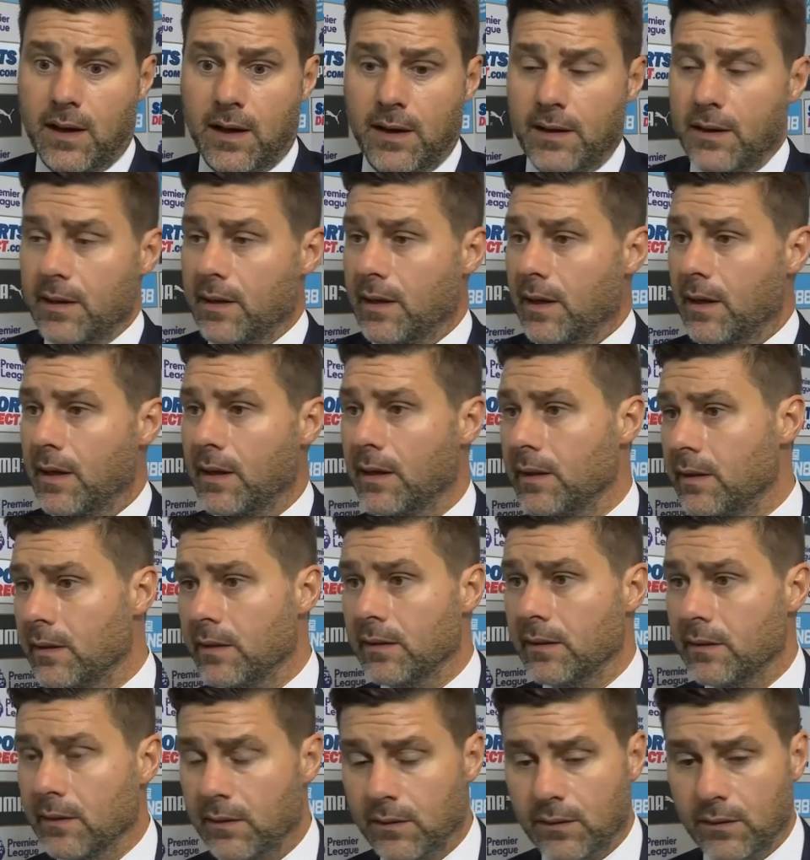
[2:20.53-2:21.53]
Harry
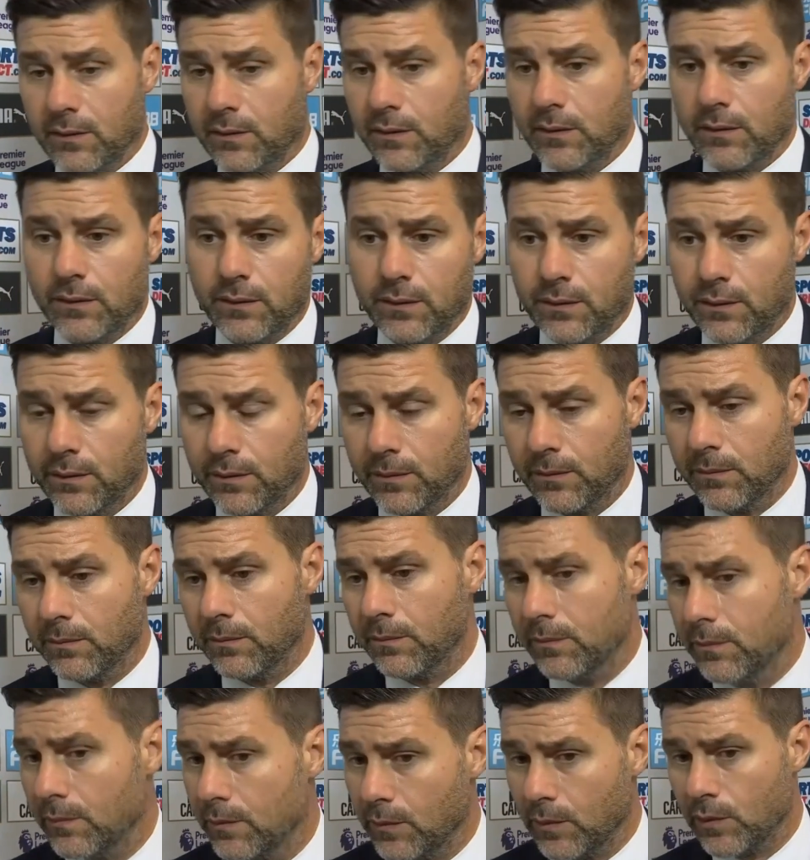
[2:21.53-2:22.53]
Kane
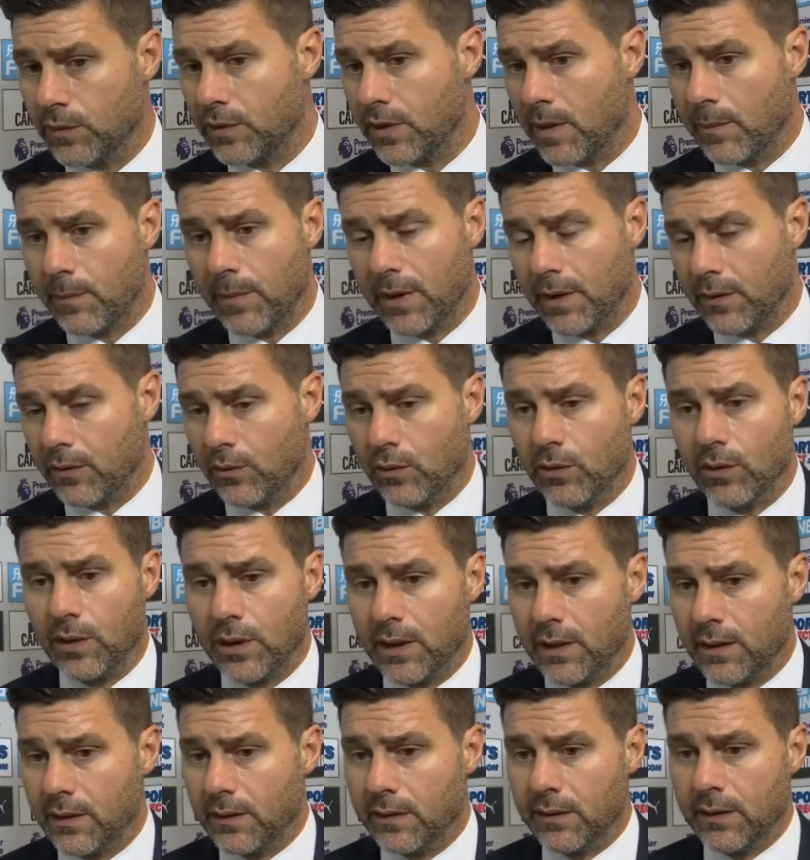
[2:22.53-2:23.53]
or Sean
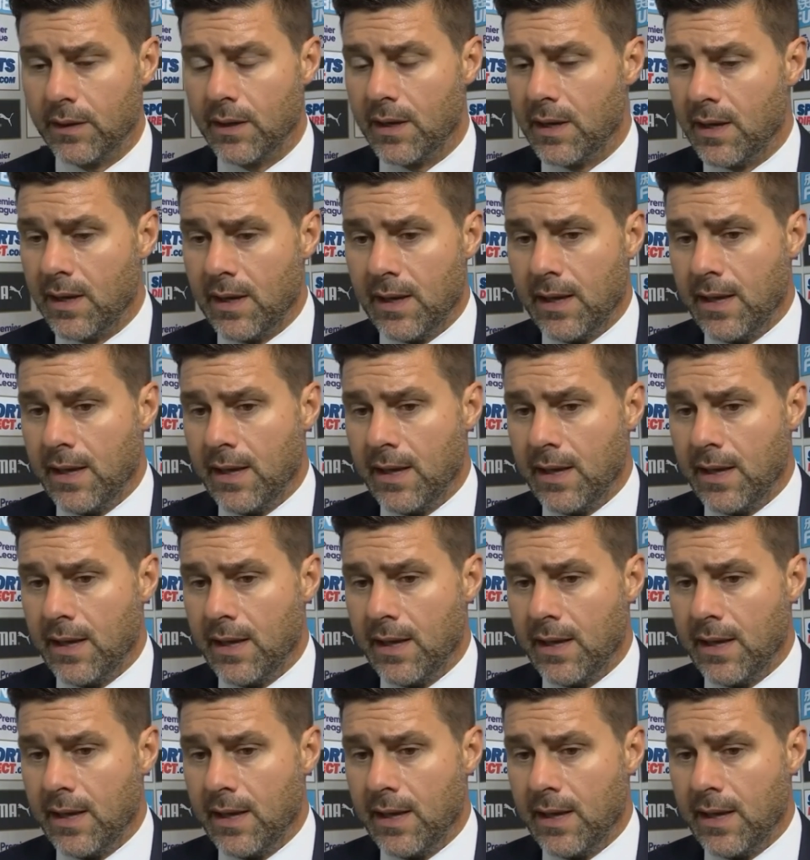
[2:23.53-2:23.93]
Berthogen,